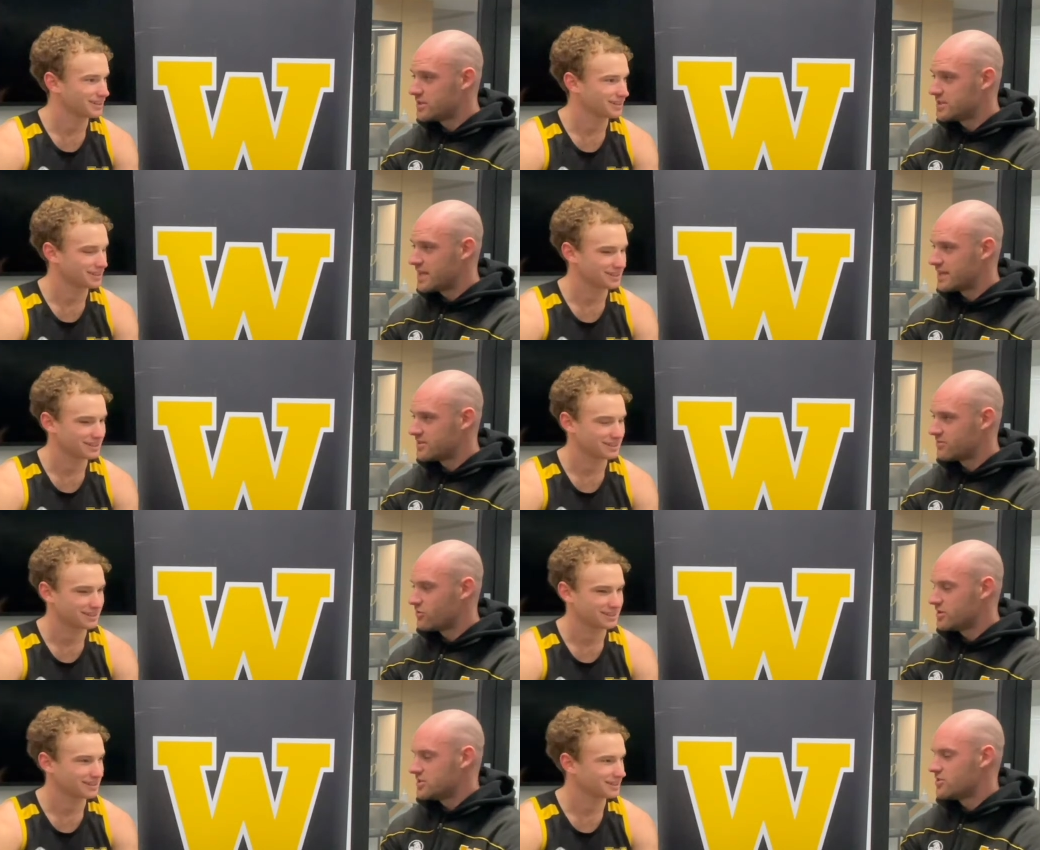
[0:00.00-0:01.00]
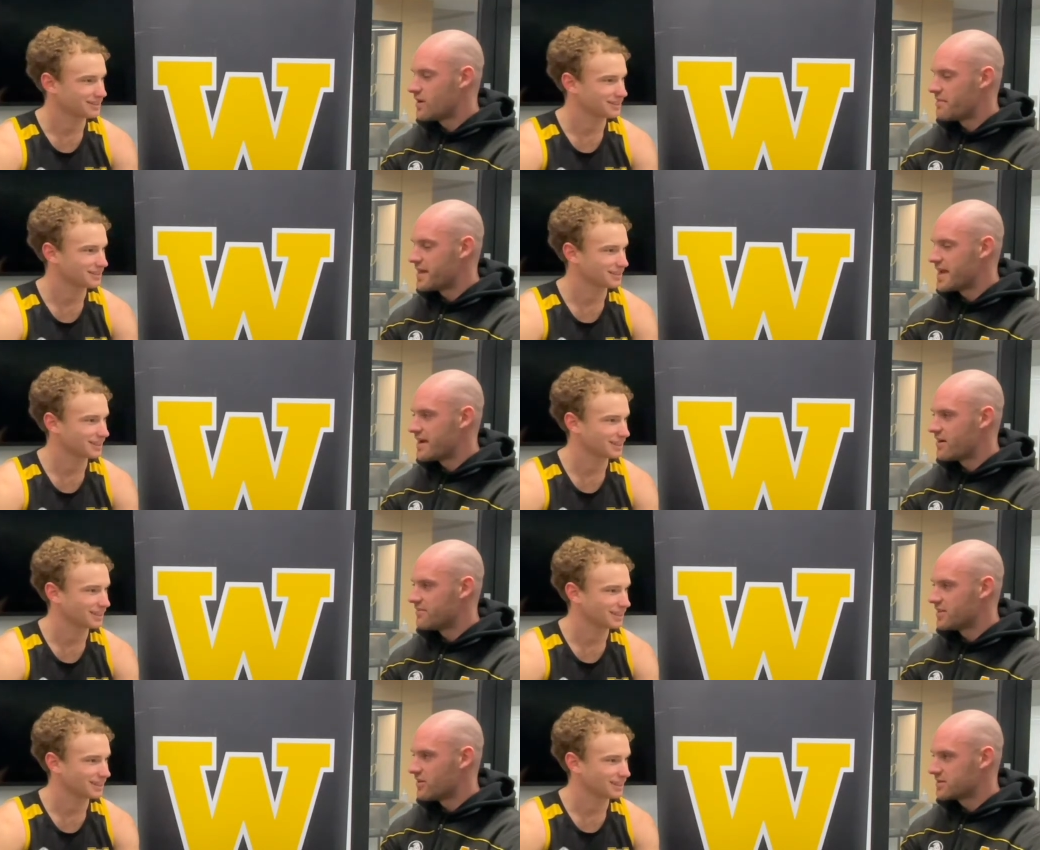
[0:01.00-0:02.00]
Speaker 1: did you get? What did you do up there
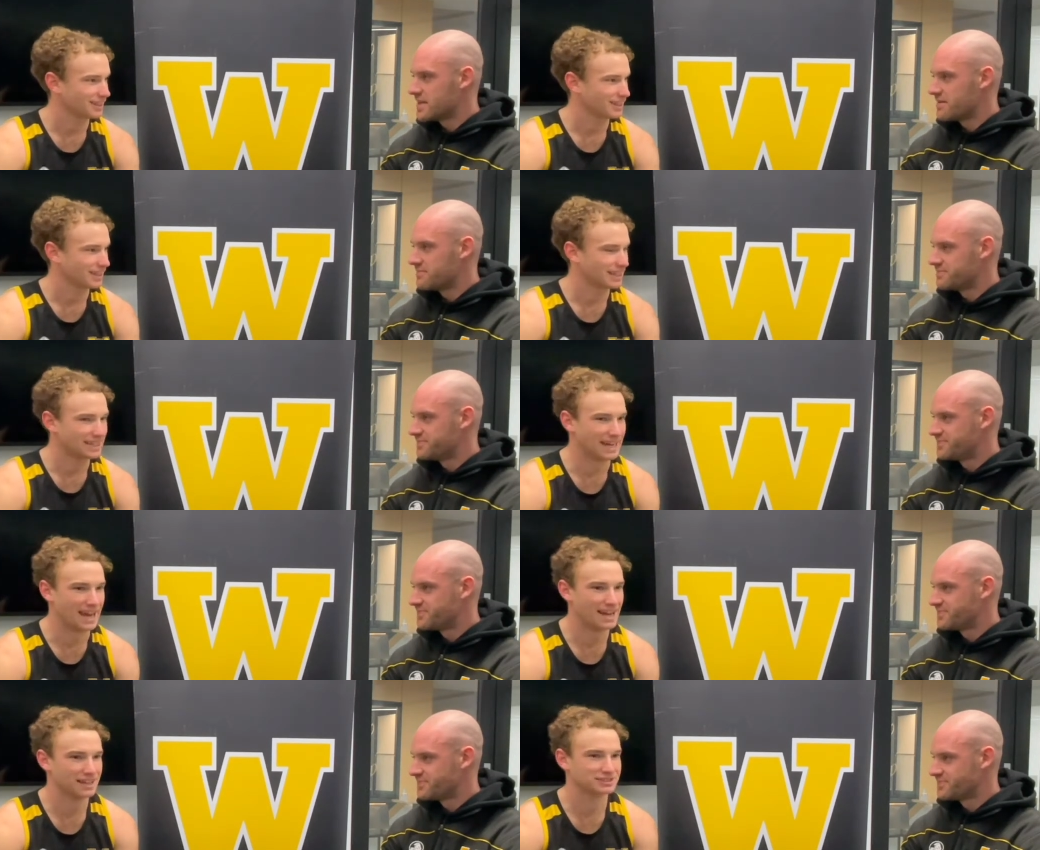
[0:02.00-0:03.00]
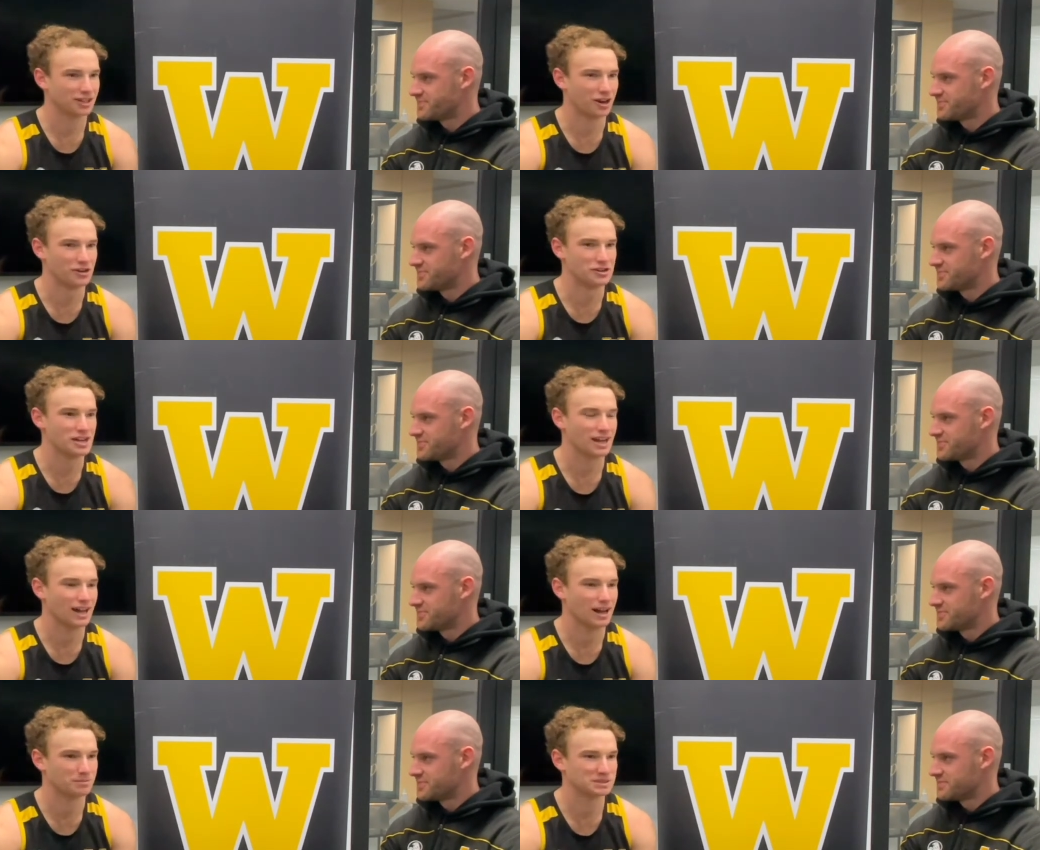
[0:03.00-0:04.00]
over lockdown?
Speaker 2: Yeah, so
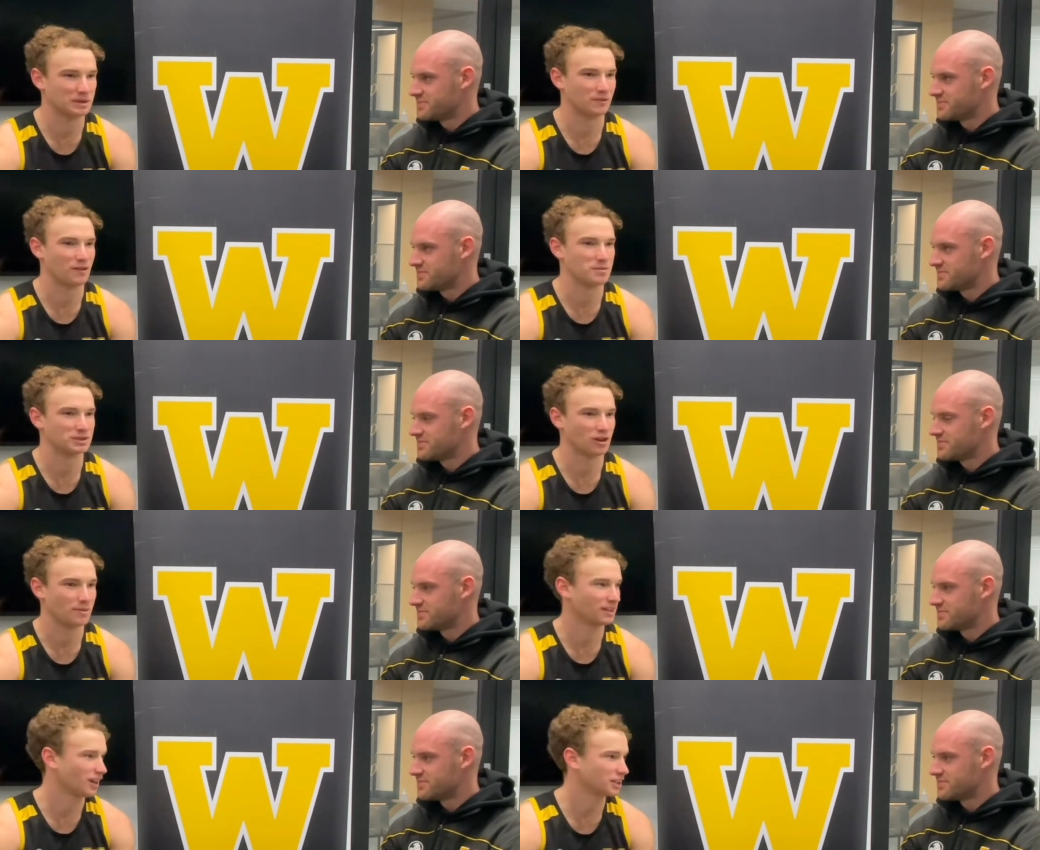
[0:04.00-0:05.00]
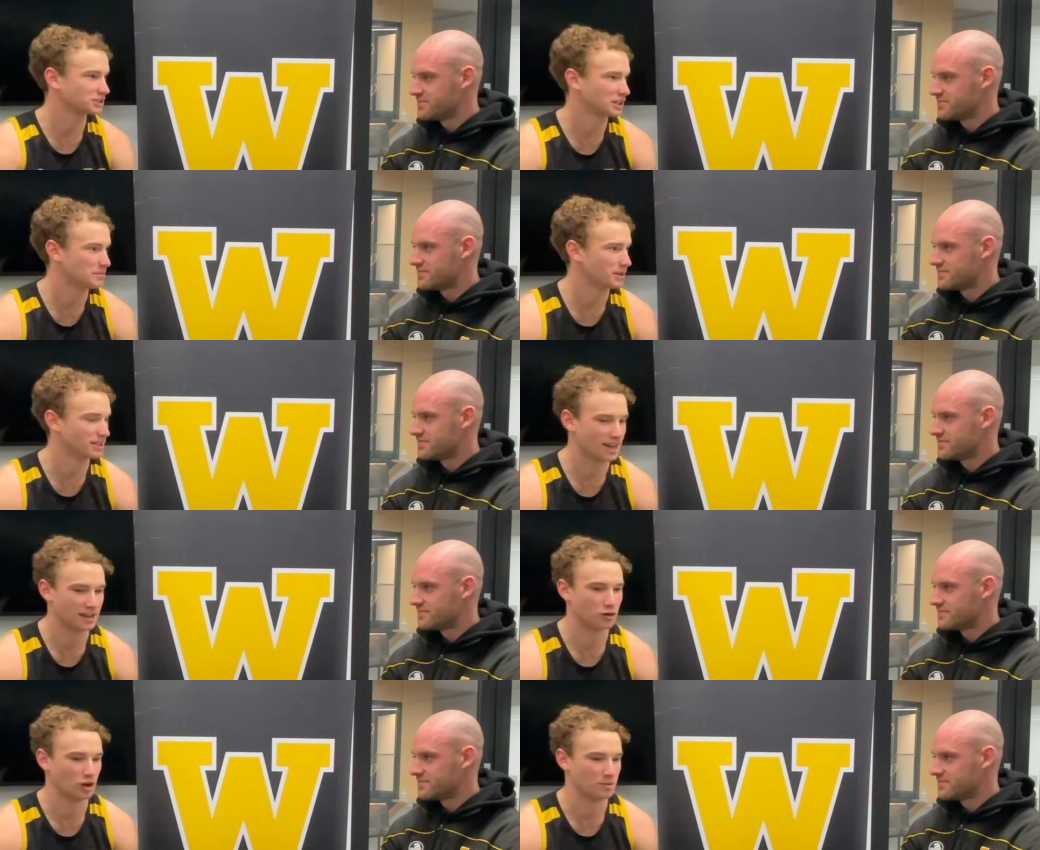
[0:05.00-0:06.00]
um, spent a fair bit of time there last year, but
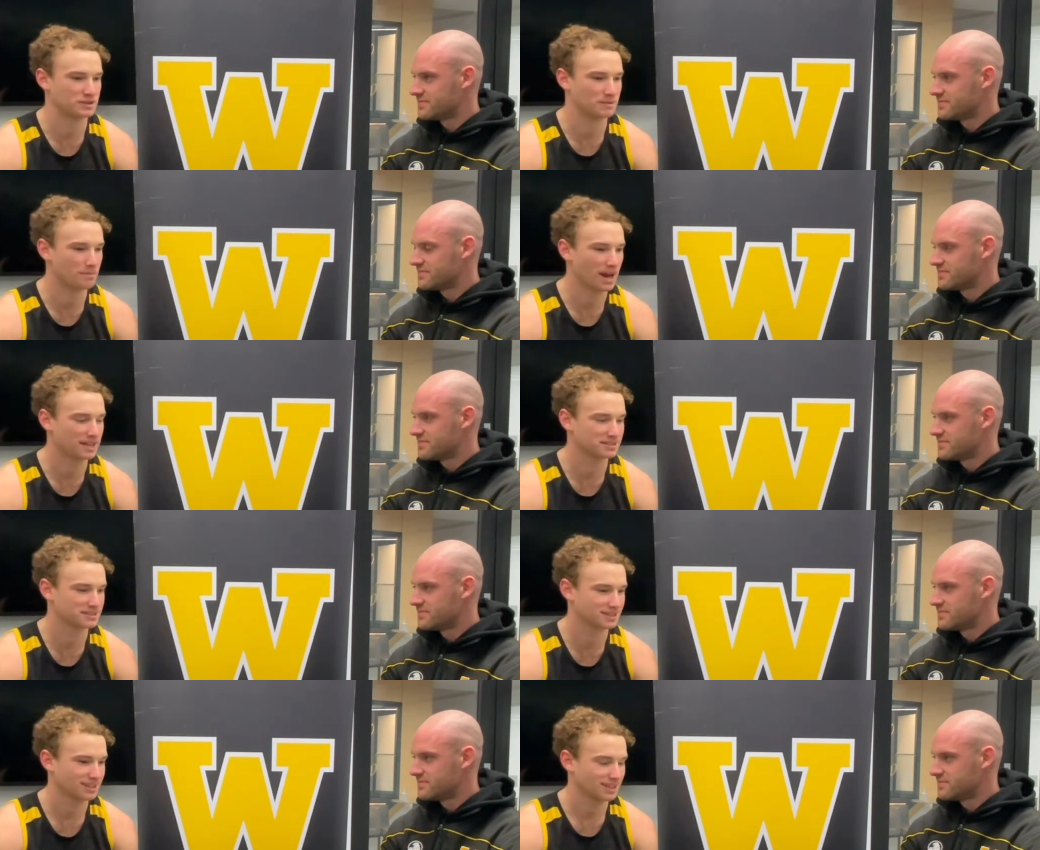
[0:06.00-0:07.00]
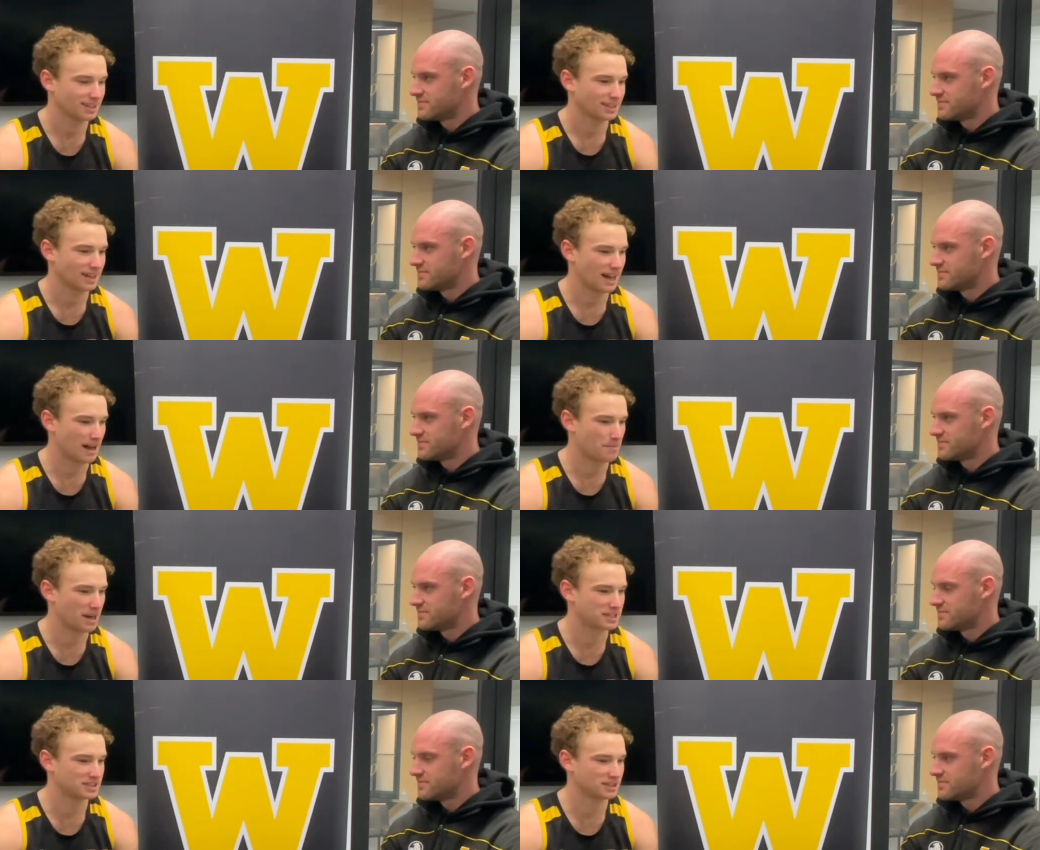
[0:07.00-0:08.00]
yeah, caught up with some mates. Um,
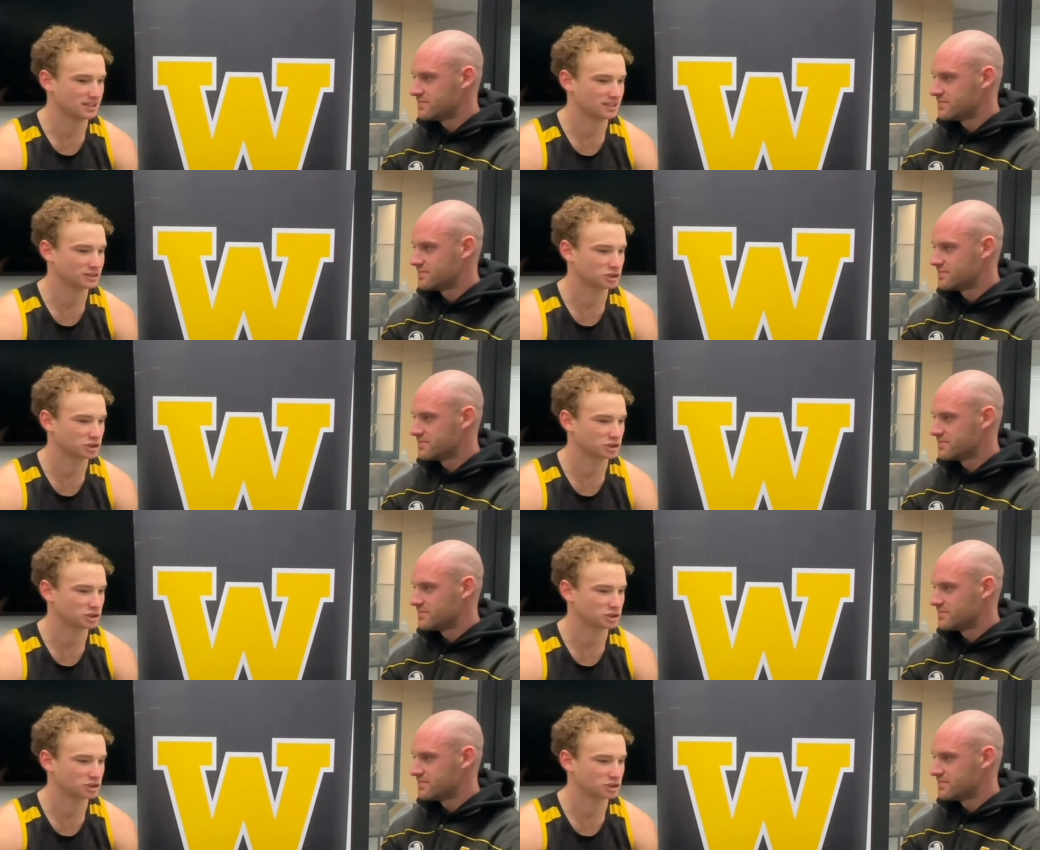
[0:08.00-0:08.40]
managed to